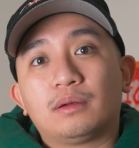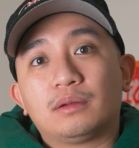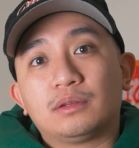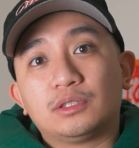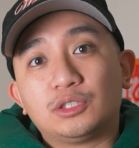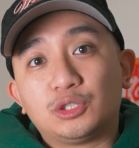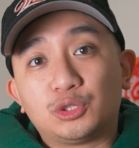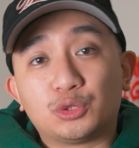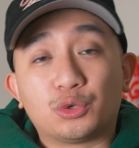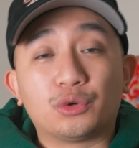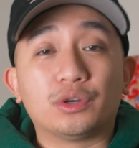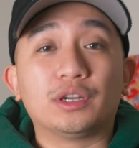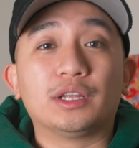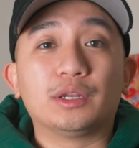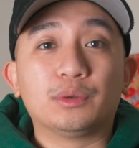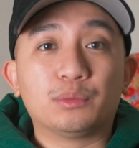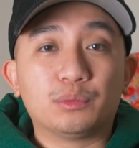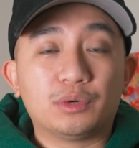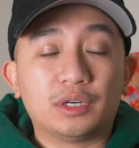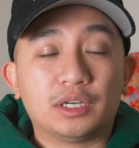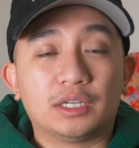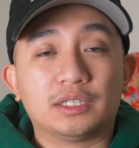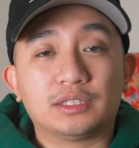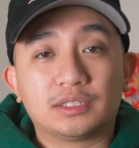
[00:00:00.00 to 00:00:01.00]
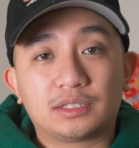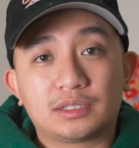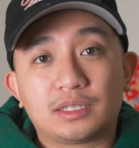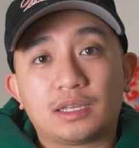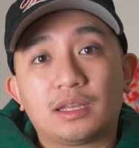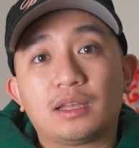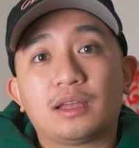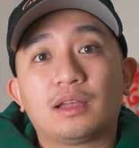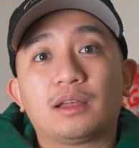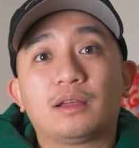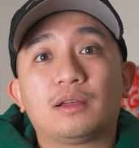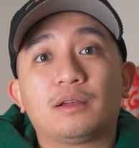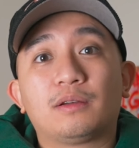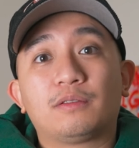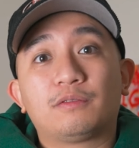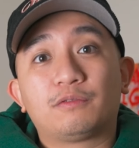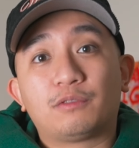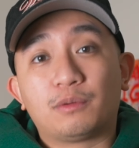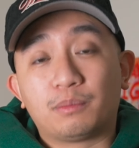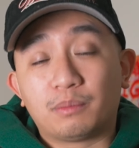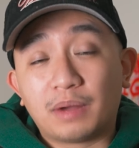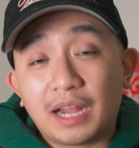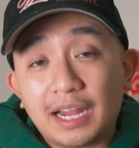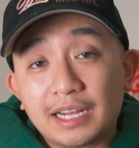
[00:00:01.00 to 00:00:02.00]
Jordan 1s. For
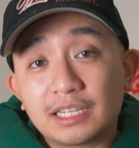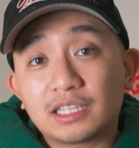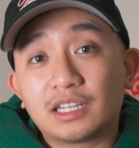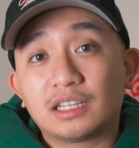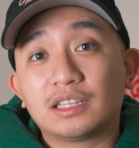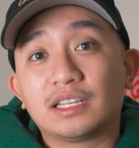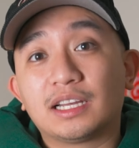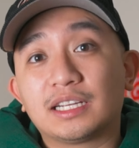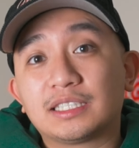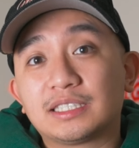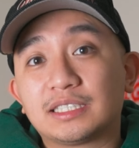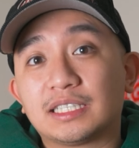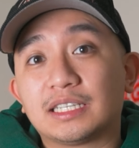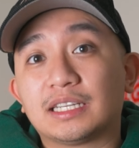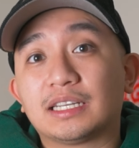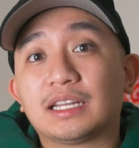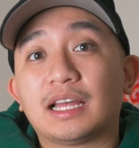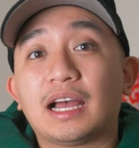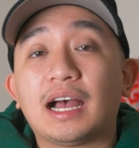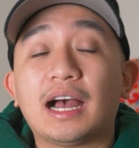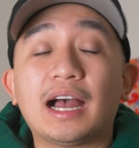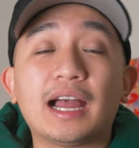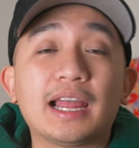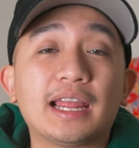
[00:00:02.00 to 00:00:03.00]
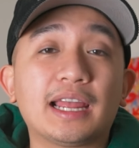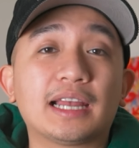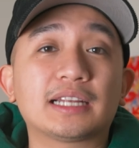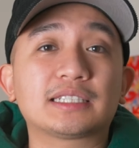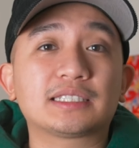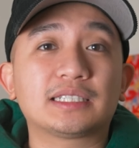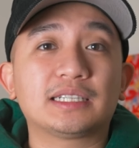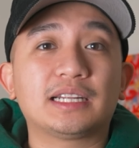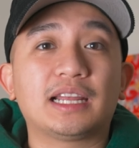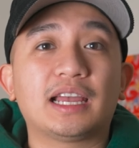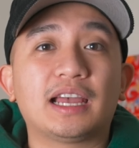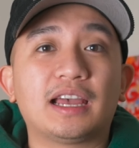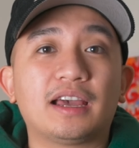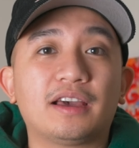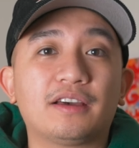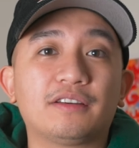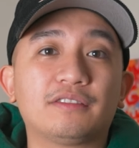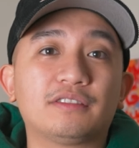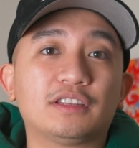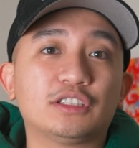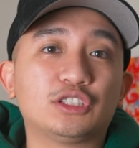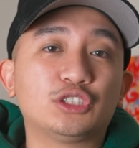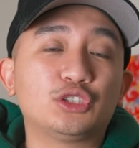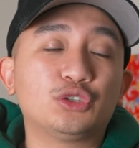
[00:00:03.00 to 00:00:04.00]
my collection, I actually have
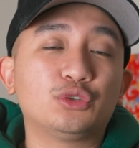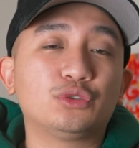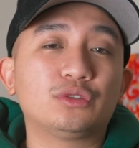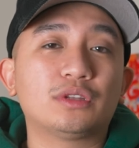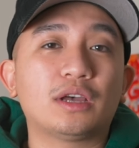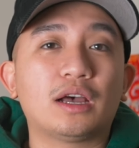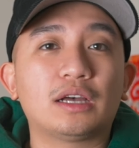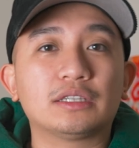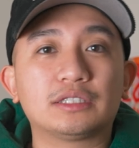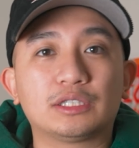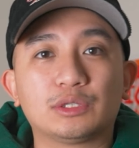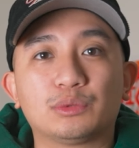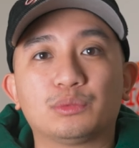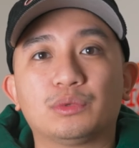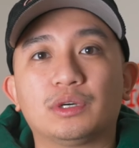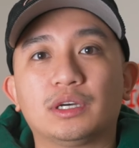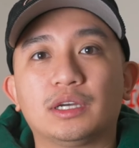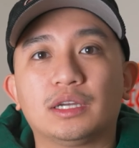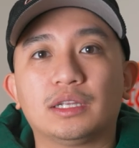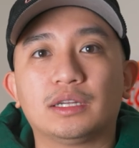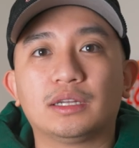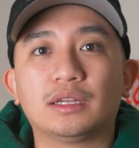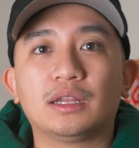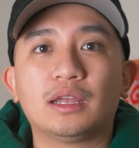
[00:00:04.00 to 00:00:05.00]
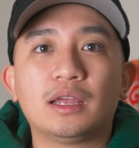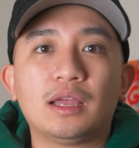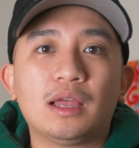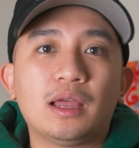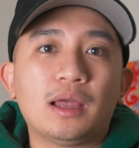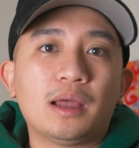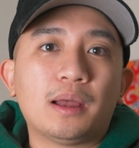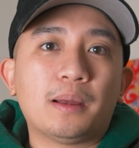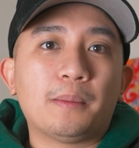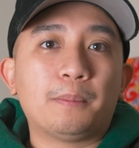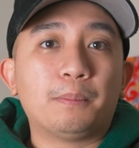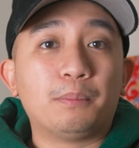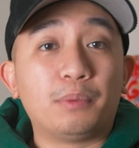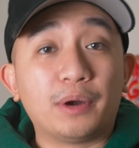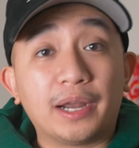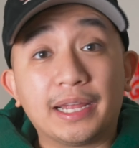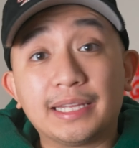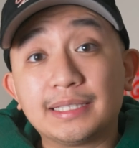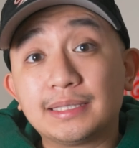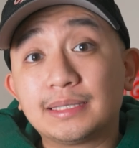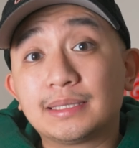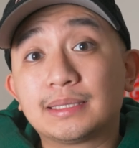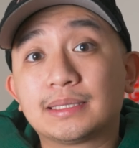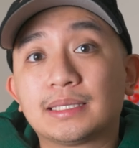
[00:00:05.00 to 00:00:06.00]
the 2001
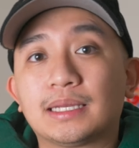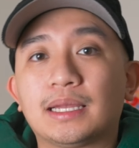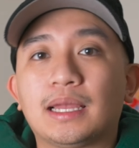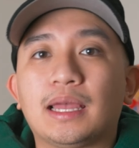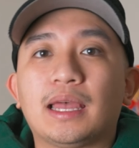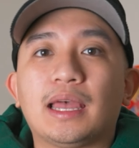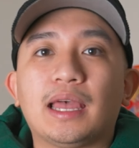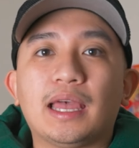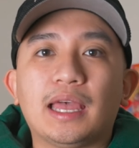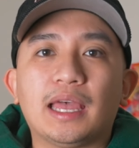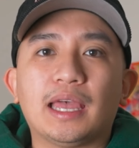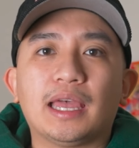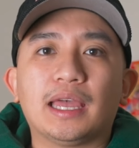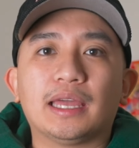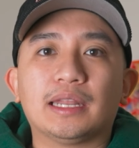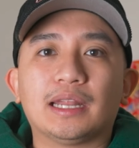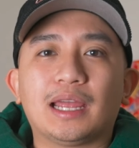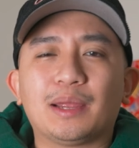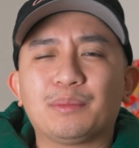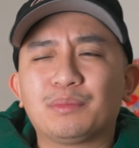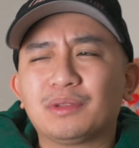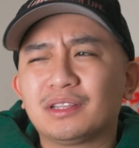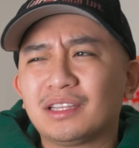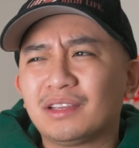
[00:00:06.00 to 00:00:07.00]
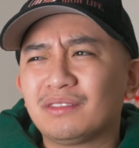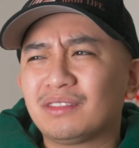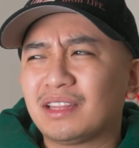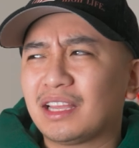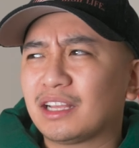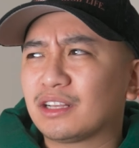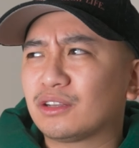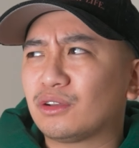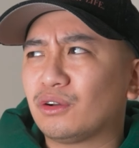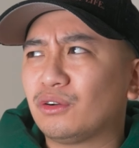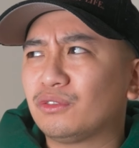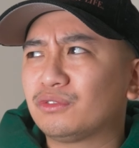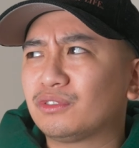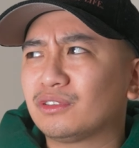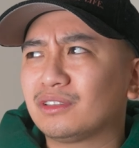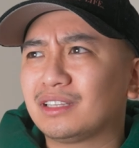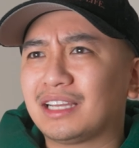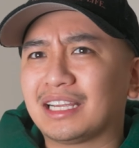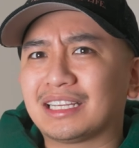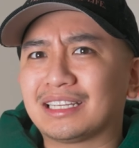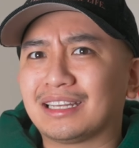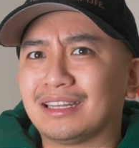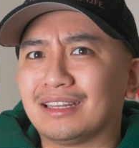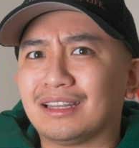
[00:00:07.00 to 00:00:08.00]
Breds, and I believe they go for
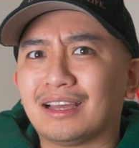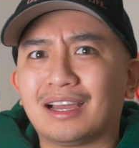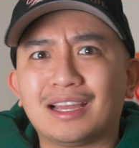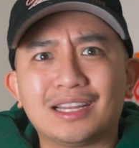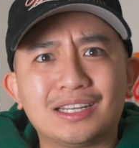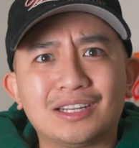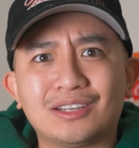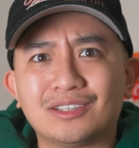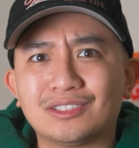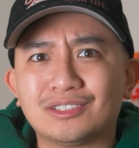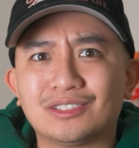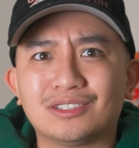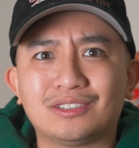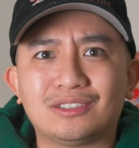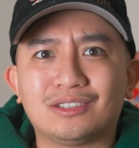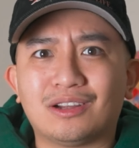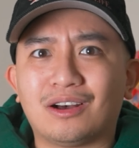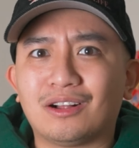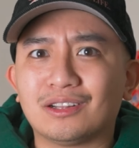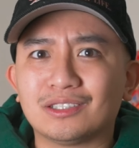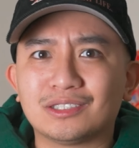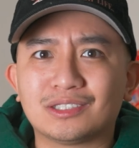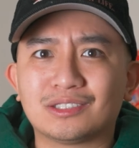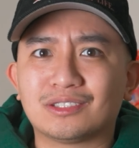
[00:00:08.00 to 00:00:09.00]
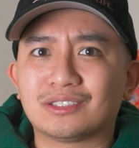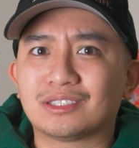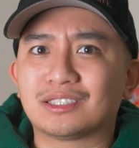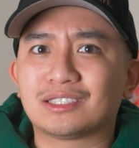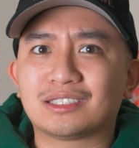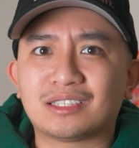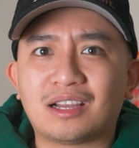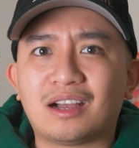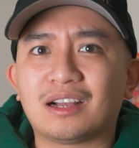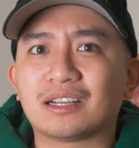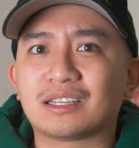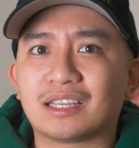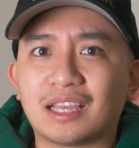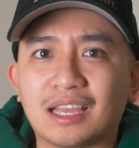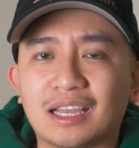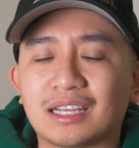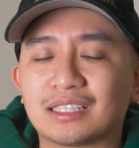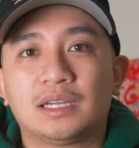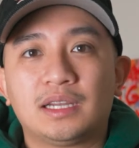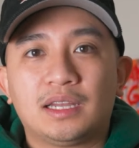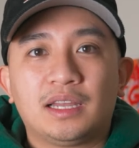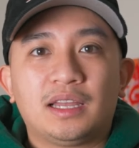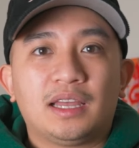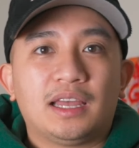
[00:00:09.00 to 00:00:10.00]
like $900 on
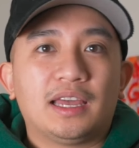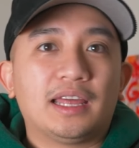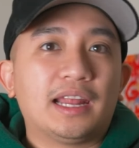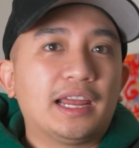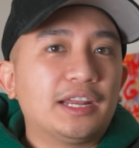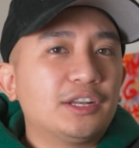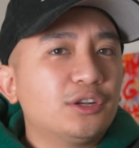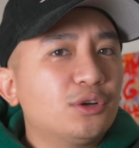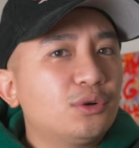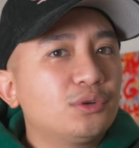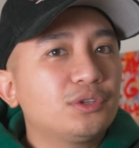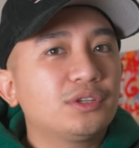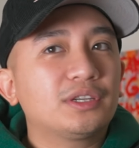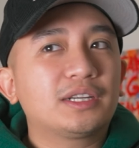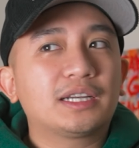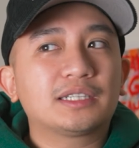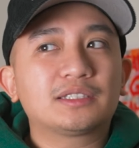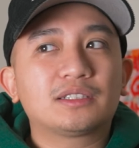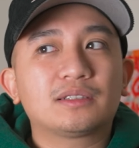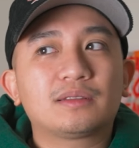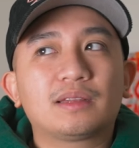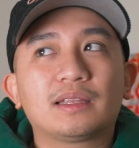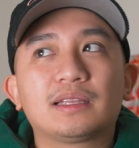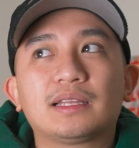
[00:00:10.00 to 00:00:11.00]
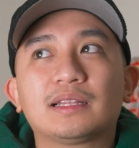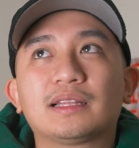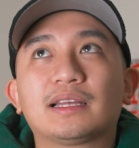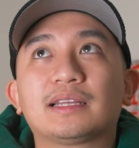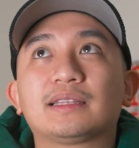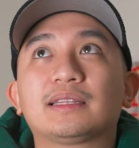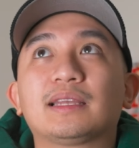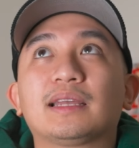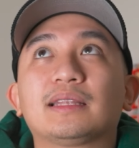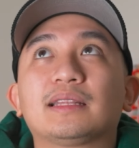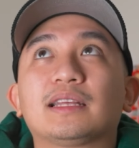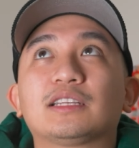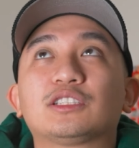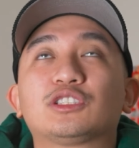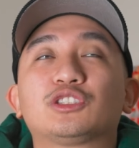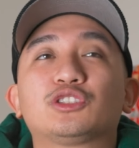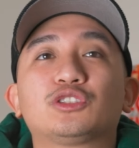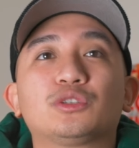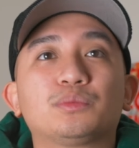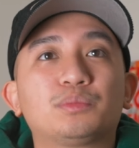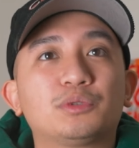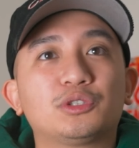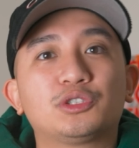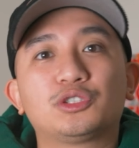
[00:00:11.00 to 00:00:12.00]
StockX. And I know you guys are thinking like, dang, that's
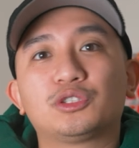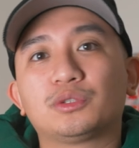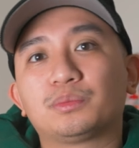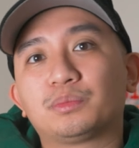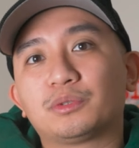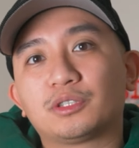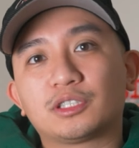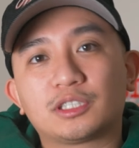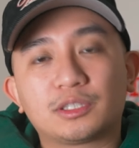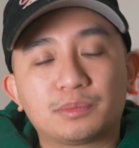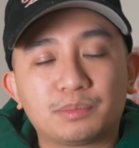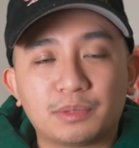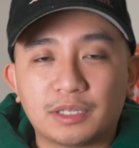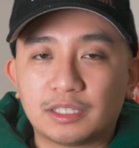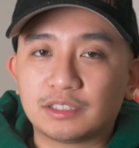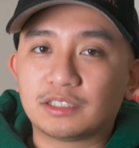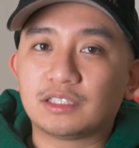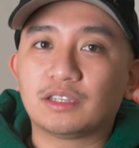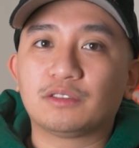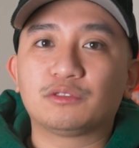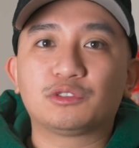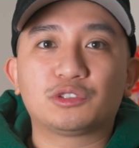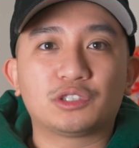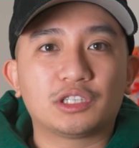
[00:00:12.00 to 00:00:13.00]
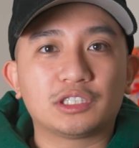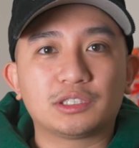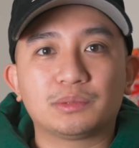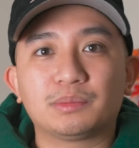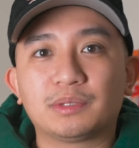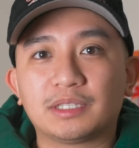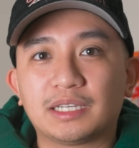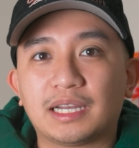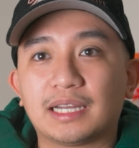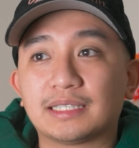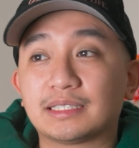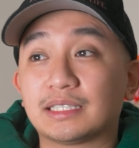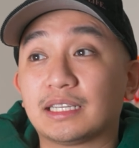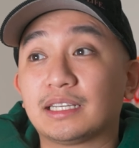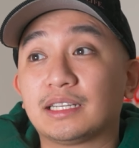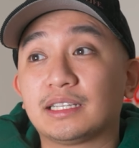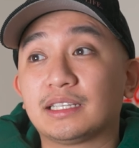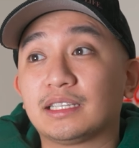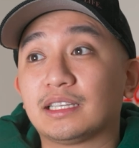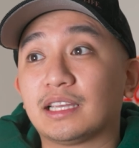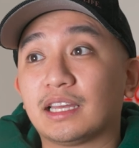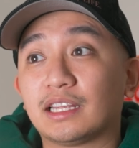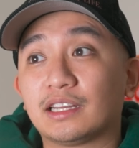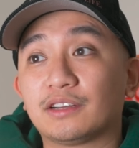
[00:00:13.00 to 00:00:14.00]
super, super expensive. Trust me guys, I
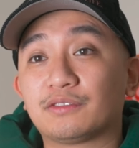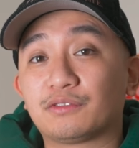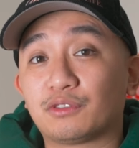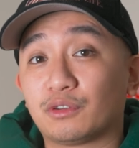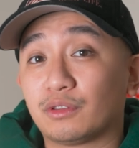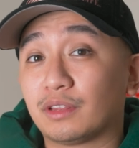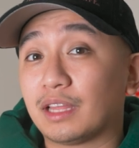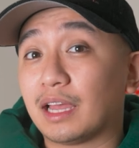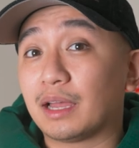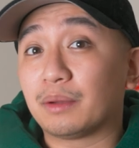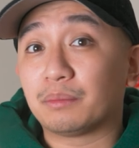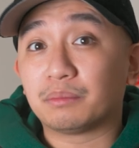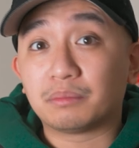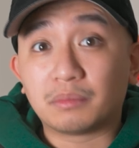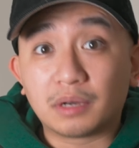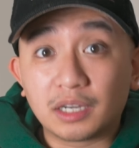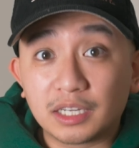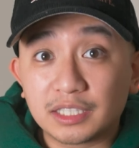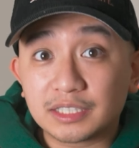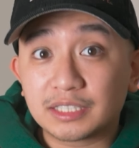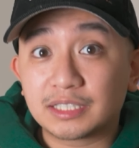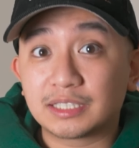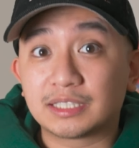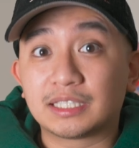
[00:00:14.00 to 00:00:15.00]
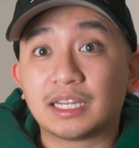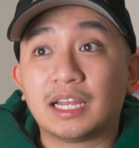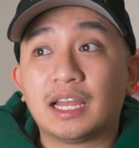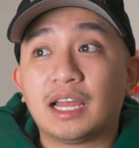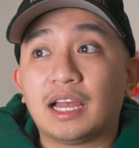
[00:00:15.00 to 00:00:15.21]
didn't get it for that much.